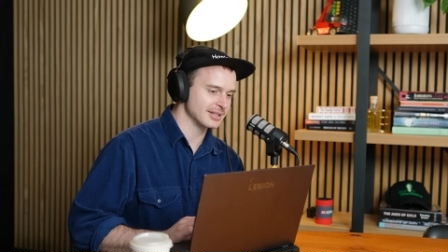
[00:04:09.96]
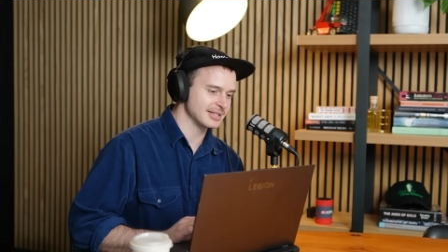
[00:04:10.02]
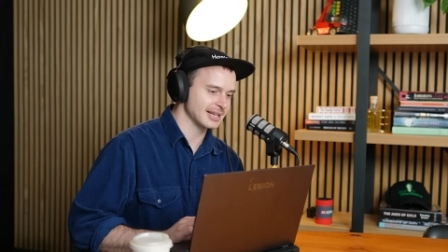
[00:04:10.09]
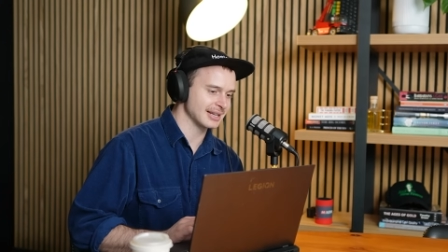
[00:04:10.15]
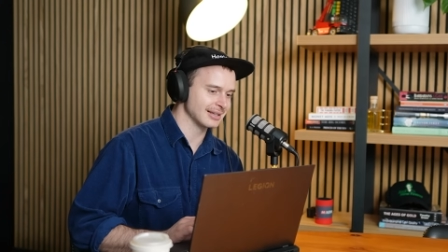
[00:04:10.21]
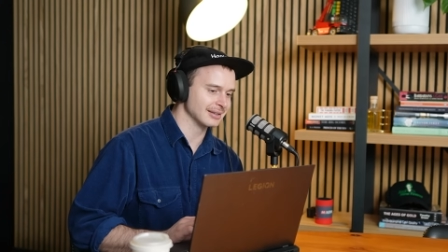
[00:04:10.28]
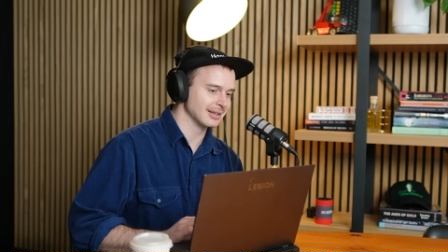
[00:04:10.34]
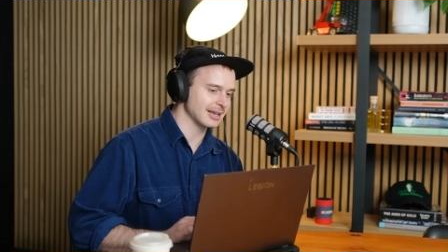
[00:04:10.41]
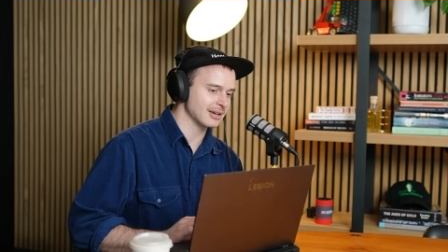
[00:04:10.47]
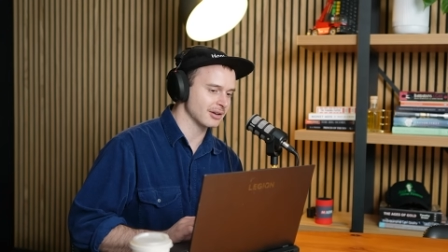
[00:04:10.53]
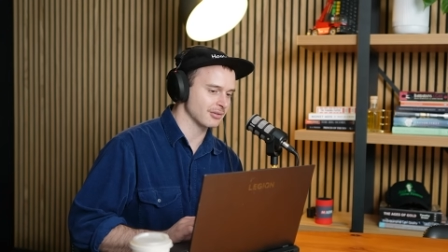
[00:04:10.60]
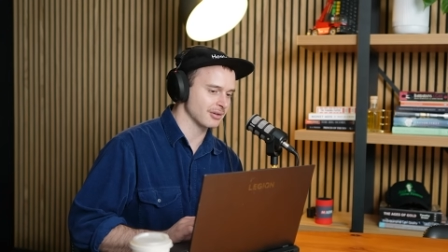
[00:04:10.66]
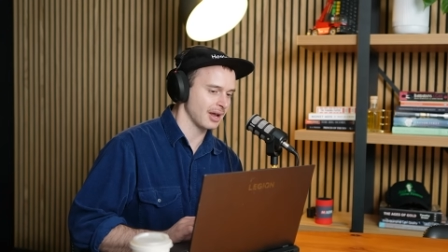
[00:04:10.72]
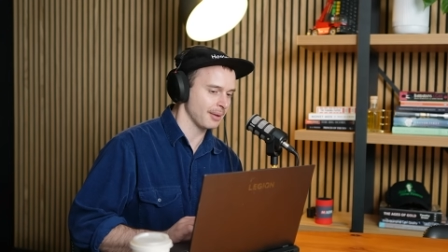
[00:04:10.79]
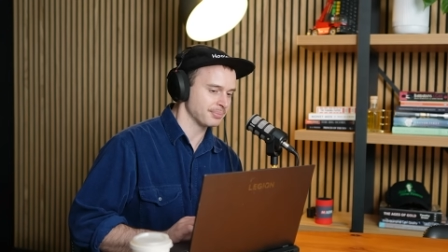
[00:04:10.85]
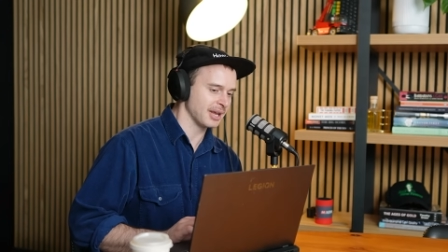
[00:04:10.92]
you'd seen a leak
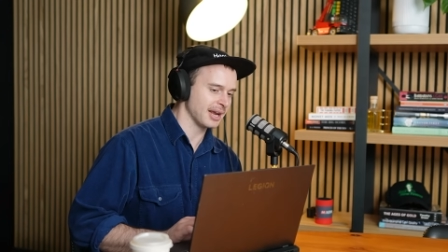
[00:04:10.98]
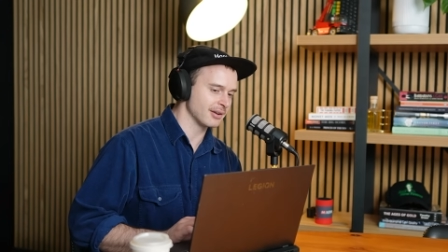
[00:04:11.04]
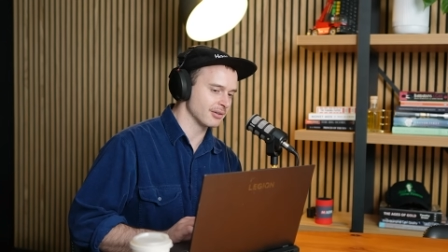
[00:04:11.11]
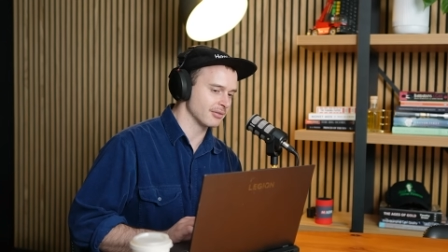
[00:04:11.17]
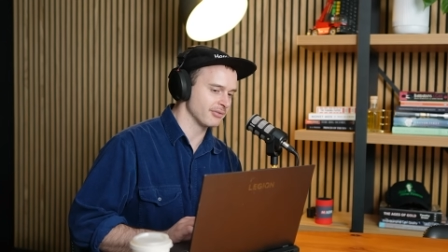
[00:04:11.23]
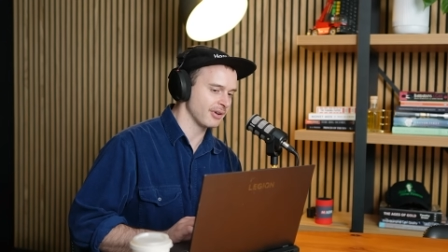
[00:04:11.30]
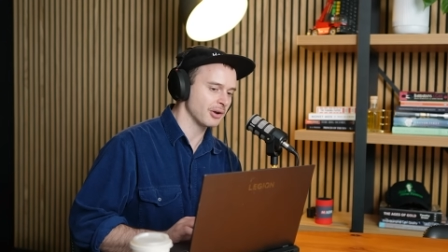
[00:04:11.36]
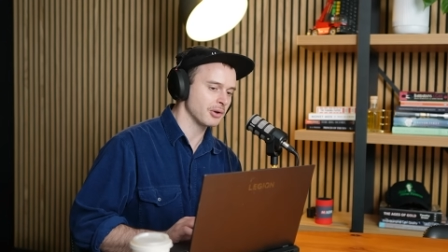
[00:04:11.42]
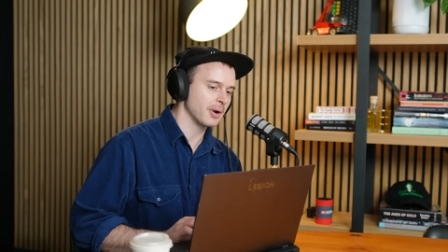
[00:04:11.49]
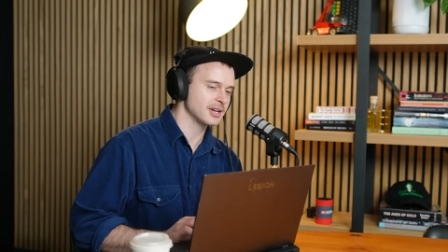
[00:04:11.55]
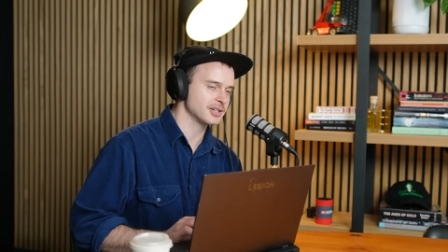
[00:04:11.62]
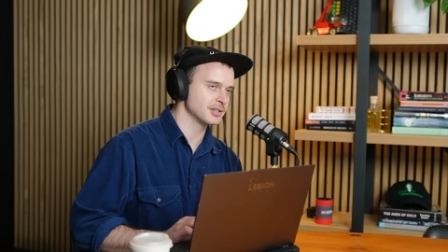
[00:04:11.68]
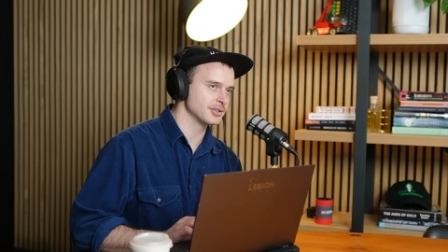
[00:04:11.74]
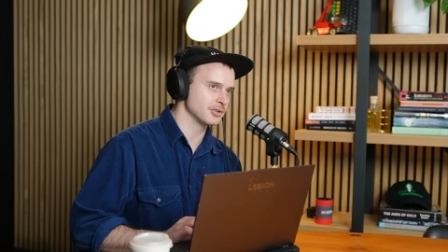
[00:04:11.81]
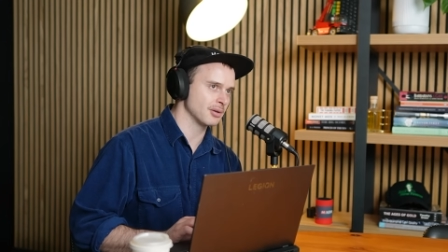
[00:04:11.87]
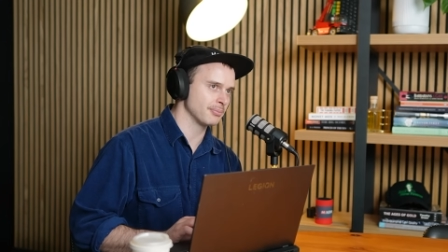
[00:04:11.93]
or an update or a
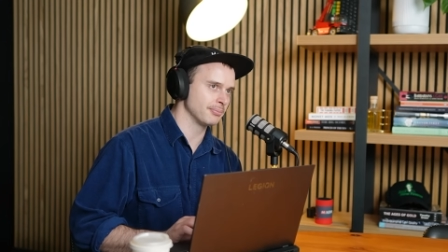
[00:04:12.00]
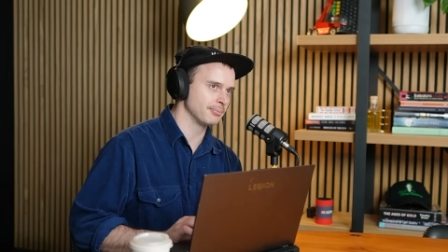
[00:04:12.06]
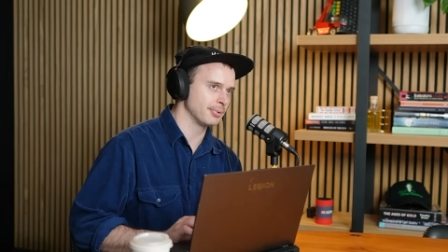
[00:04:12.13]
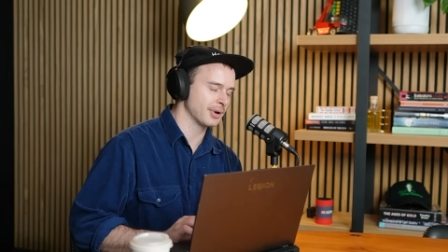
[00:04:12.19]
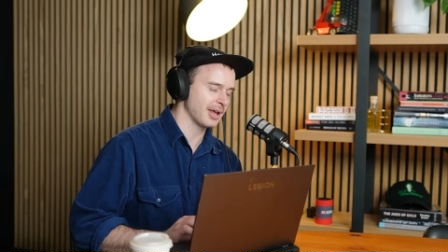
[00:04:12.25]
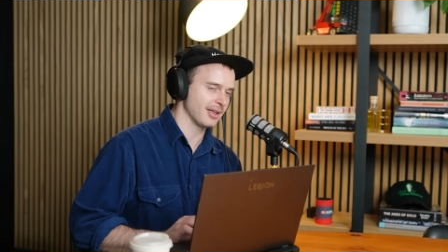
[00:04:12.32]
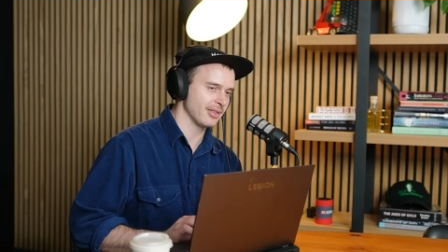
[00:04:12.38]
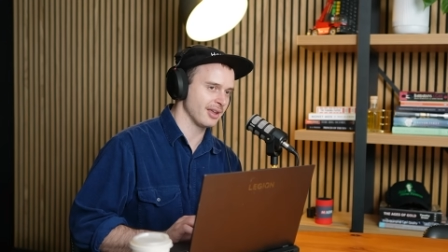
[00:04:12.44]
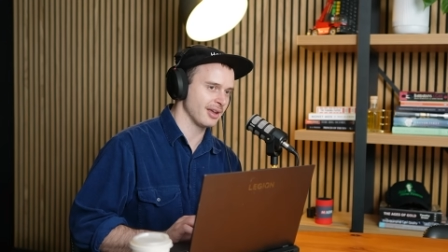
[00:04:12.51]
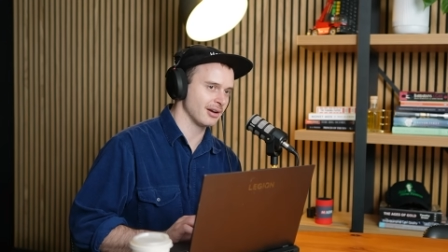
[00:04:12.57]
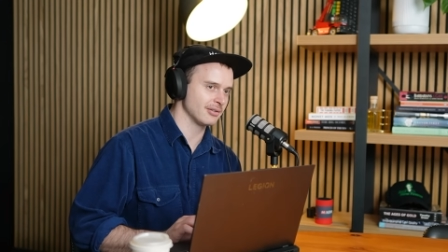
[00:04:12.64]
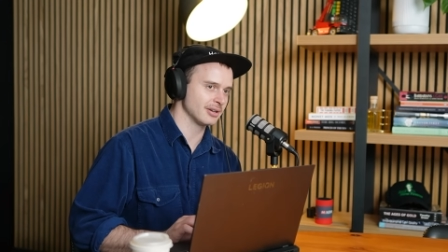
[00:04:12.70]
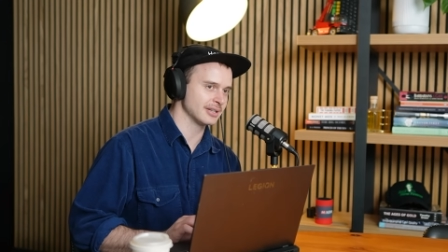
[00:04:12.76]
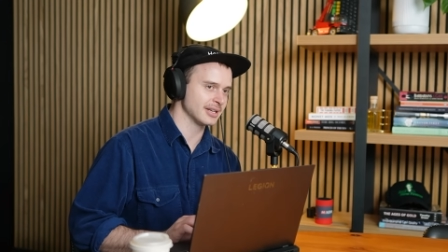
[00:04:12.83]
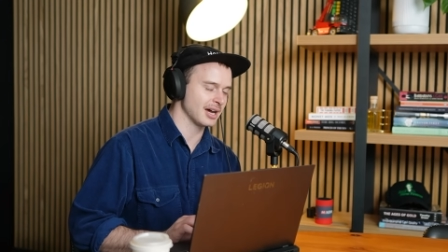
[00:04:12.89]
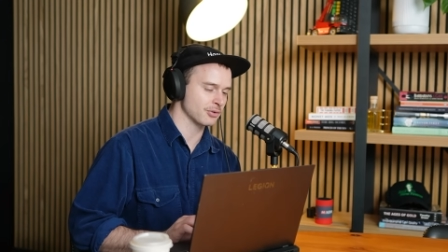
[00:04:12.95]
valuation drop put out there
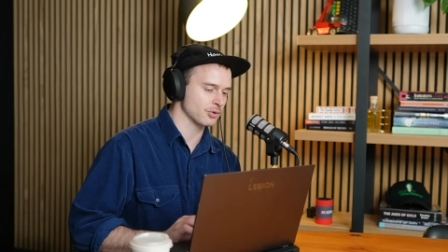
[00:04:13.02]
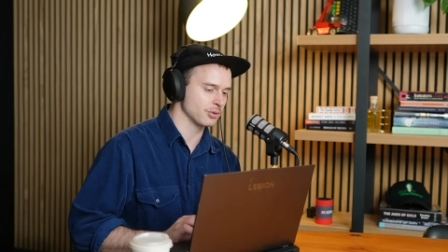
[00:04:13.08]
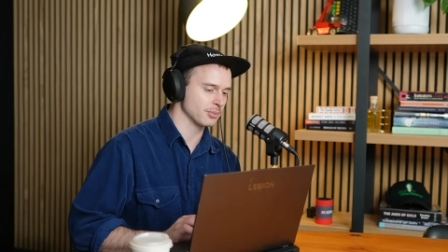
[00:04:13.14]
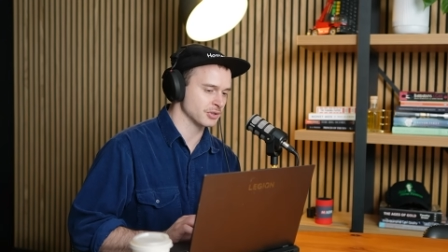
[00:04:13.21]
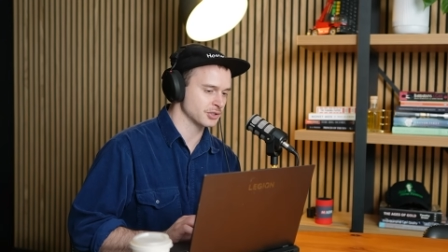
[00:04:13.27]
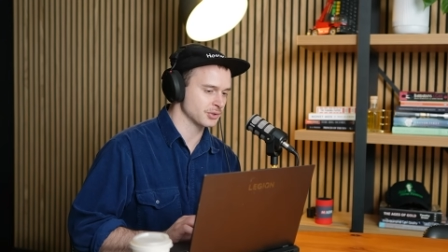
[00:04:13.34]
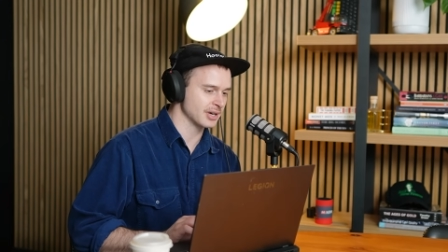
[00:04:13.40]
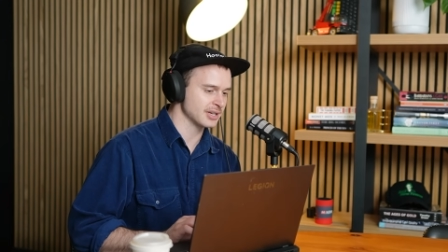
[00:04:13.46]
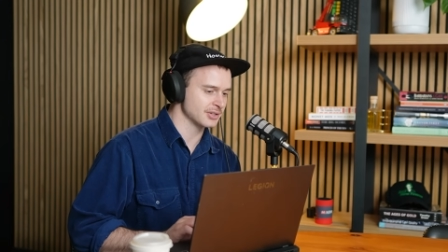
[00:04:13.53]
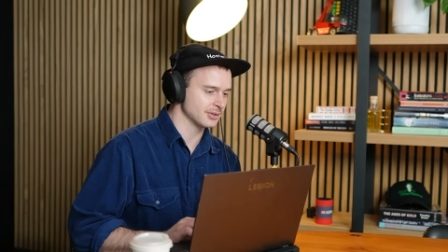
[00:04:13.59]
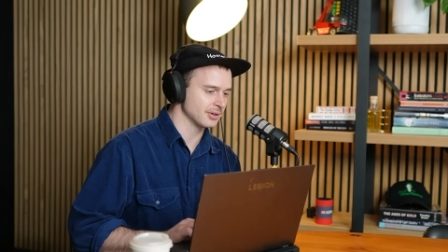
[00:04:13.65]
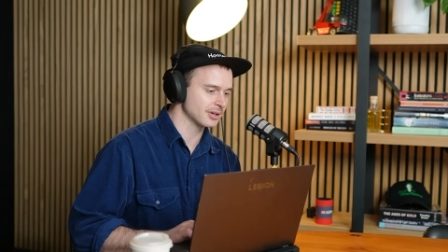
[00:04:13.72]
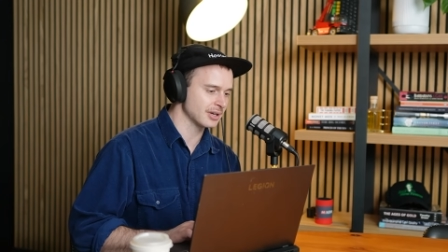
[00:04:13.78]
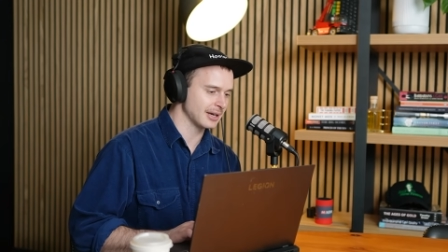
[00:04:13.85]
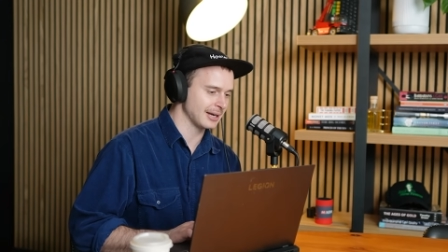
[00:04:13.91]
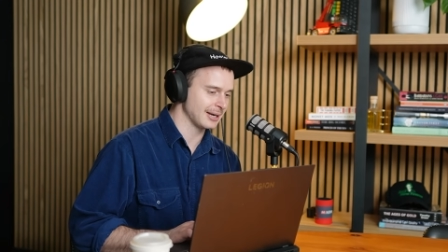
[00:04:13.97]
in Data Room or Street
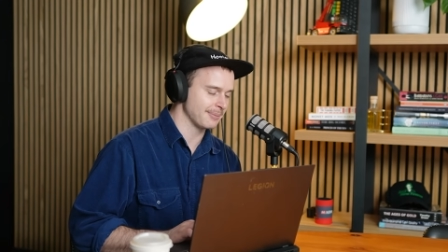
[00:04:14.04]
Talk.